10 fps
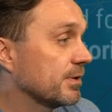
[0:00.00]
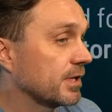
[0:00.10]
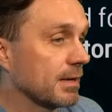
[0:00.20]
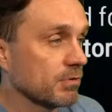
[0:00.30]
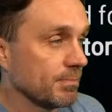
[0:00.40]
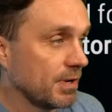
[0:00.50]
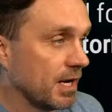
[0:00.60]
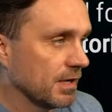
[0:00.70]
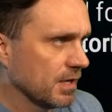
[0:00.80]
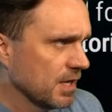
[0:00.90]
player game with a
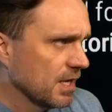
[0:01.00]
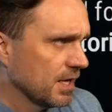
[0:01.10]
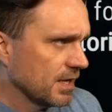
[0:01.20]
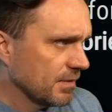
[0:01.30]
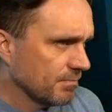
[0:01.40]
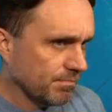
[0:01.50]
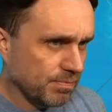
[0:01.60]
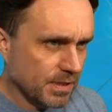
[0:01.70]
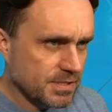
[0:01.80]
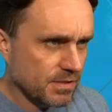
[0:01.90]
bot.
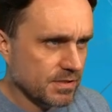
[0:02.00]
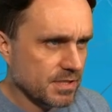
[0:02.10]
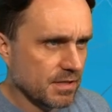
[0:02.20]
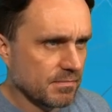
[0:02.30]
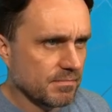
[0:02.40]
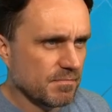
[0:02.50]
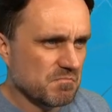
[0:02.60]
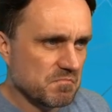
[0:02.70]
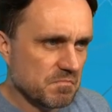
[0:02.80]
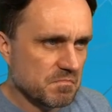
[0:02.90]
Blizzards,
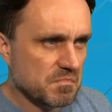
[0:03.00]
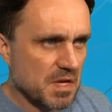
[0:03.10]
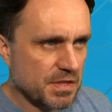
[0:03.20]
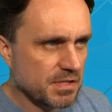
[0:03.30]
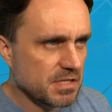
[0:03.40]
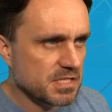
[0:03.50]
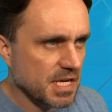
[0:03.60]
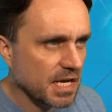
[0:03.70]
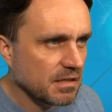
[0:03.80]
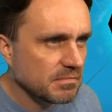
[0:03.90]
nothing
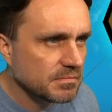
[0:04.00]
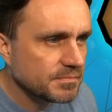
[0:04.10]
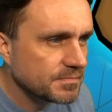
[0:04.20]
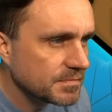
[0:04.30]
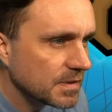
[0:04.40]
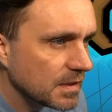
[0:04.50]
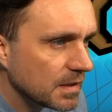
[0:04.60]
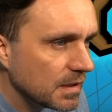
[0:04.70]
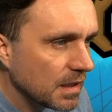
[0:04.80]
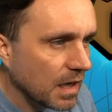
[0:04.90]
insane.
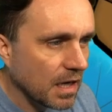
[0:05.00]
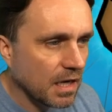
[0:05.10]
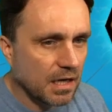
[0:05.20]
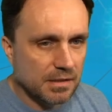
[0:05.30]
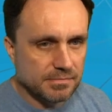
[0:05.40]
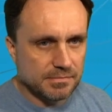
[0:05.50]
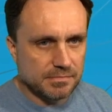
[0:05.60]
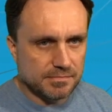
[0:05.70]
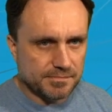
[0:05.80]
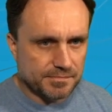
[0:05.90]

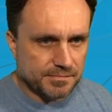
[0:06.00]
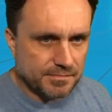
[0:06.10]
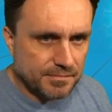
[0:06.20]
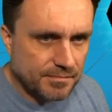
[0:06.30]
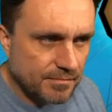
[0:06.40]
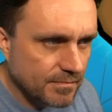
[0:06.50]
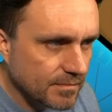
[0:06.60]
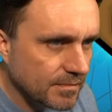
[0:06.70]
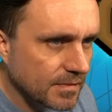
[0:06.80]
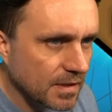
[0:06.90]
Um,
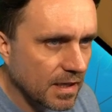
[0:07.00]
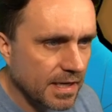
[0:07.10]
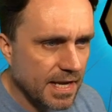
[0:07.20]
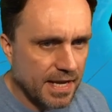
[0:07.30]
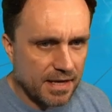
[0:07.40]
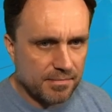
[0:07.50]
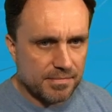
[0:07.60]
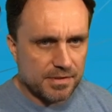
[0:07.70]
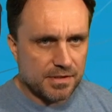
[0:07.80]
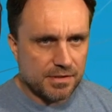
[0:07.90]
I am
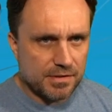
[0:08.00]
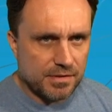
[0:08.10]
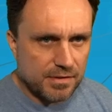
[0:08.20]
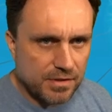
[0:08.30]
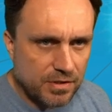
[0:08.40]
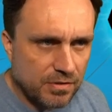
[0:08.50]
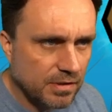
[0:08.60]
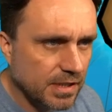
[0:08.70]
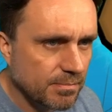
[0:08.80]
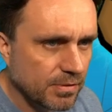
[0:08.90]

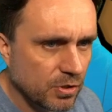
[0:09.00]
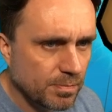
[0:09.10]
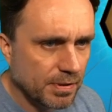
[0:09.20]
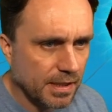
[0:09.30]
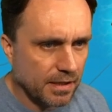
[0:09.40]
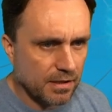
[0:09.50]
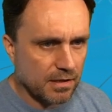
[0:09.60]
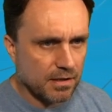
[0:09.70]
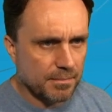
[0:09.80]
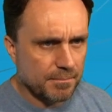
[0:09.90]
currently the blue player.